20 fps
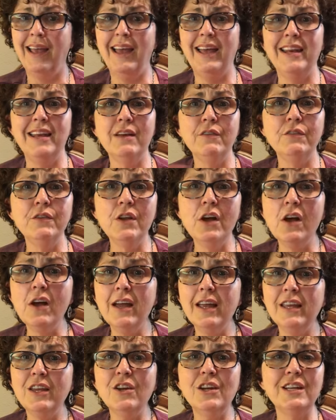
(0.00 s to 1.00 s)
And if
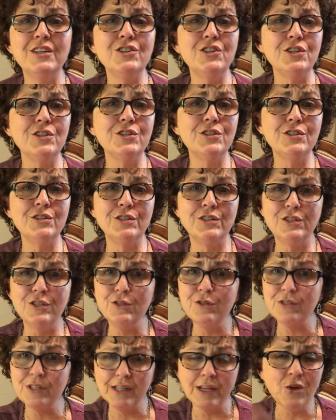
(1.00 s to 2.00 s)
not, you can just do
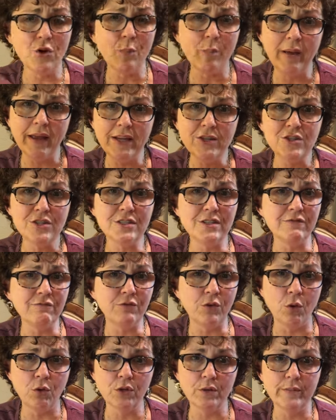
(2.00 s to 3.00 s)
single pages and
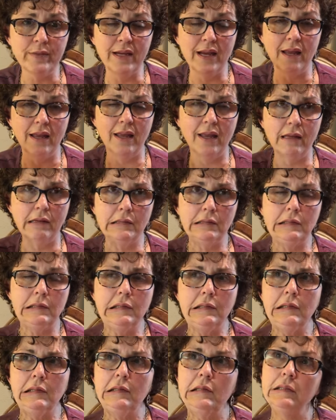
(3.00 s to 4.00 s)
fold them in
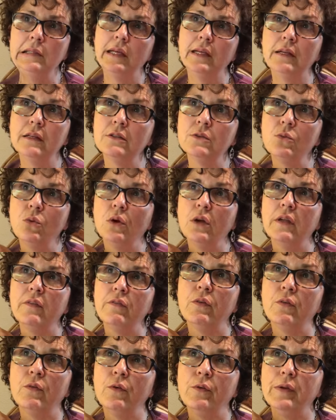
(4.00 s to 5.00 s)
uh, that doesn't work
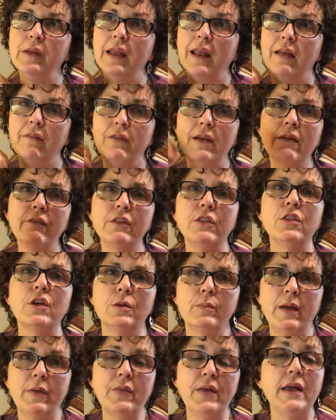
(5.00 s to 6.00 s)
you want to have. I haven't thought
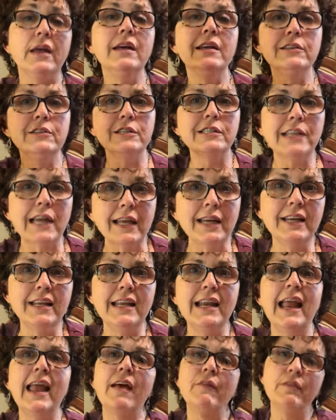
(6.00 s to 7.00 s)
about that. Just cut it
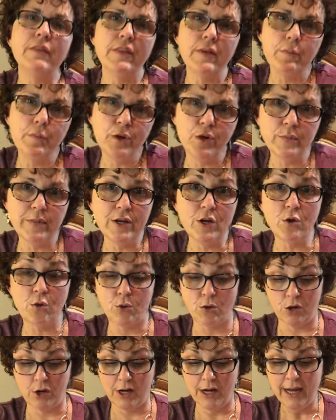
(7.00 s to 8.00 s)
in half and then put them in
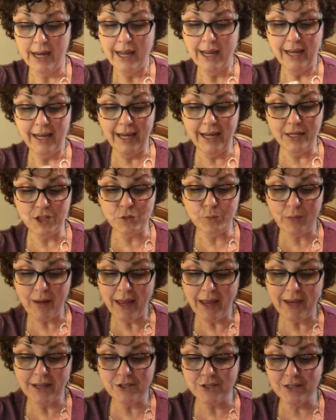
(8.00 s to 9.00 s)
order. Each
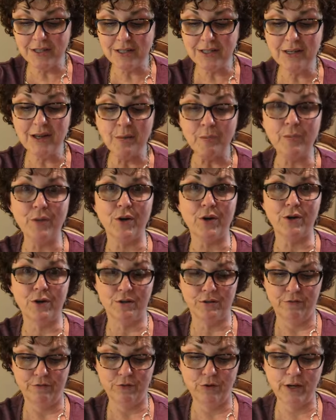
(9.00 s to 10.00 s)
page is numbered
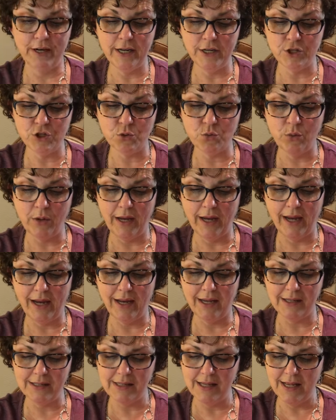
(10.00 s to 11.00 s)
for each week
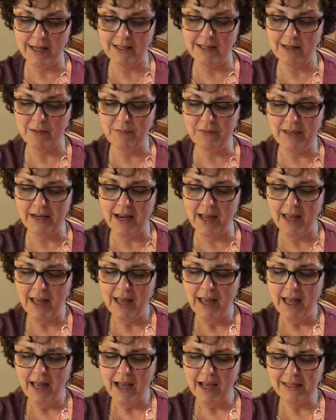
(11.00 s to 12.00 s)
because that's something I,
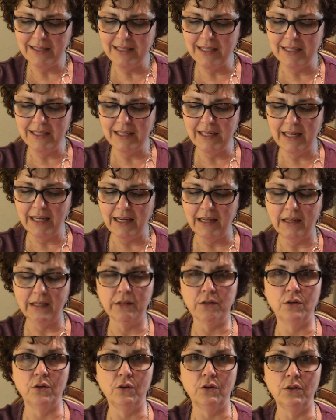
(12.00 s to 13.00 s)
I tend to get a
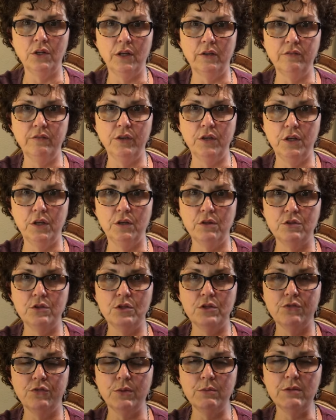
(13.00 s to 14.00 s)
little
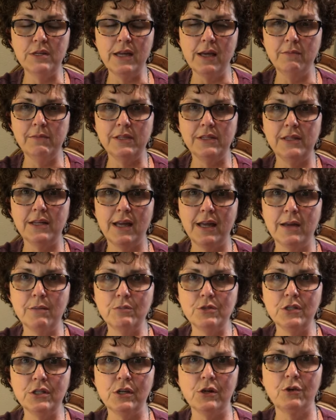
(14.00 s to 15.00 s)
confused from time to time.
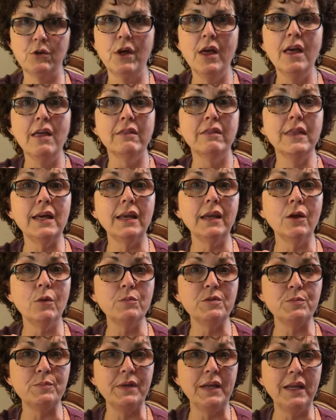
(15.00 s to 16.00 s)
So that
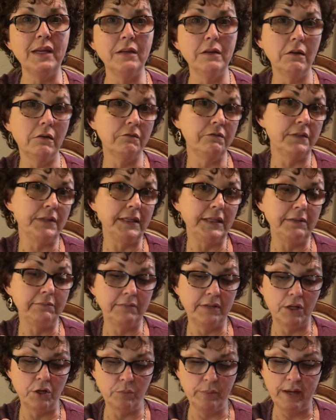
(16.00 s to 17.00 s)
helps me and hopefully
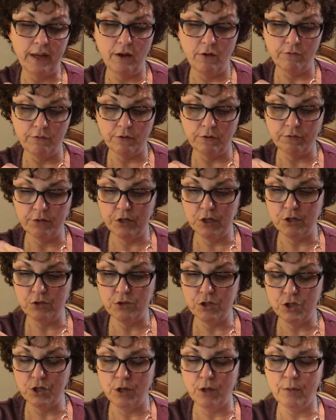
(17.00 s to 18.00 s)
it'll be helpful for you
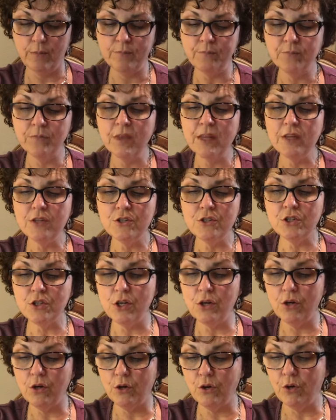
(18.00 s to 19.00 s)
too.
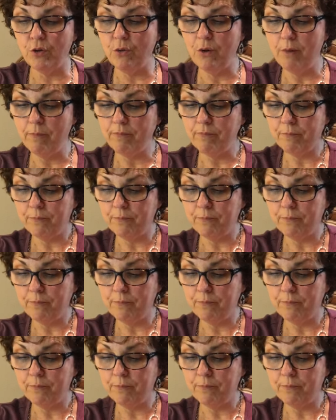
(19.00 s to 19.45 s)
So